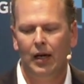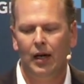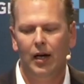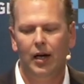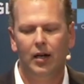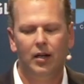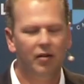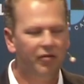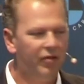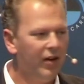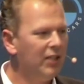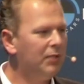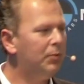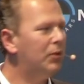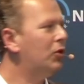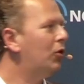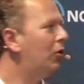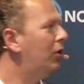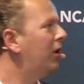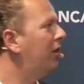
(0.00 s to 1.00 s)
And the vast
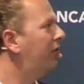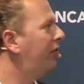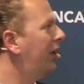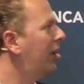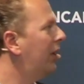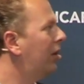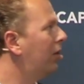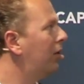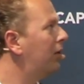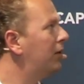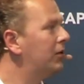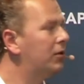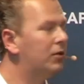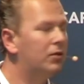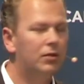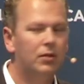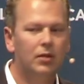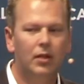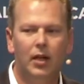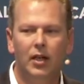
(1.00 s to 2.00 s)
majority of
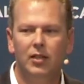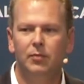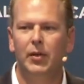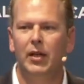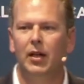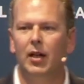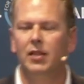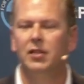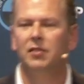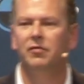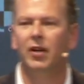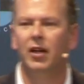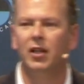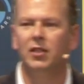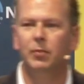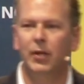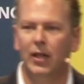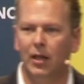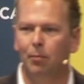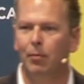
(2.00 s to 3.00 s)
vehicles as being classified as
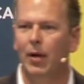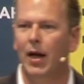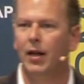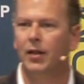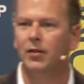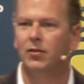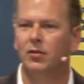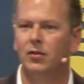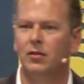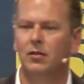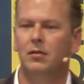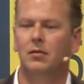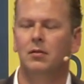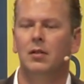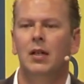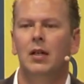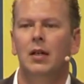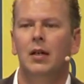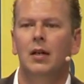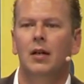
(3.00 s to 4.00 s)
being balanced.
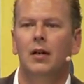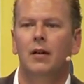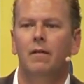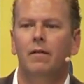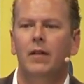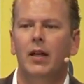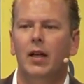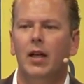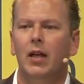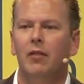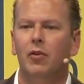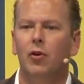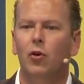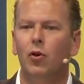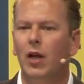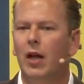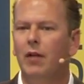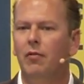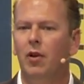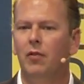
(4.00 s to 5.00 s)
They give a good
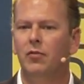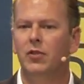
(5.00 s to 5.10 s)
level of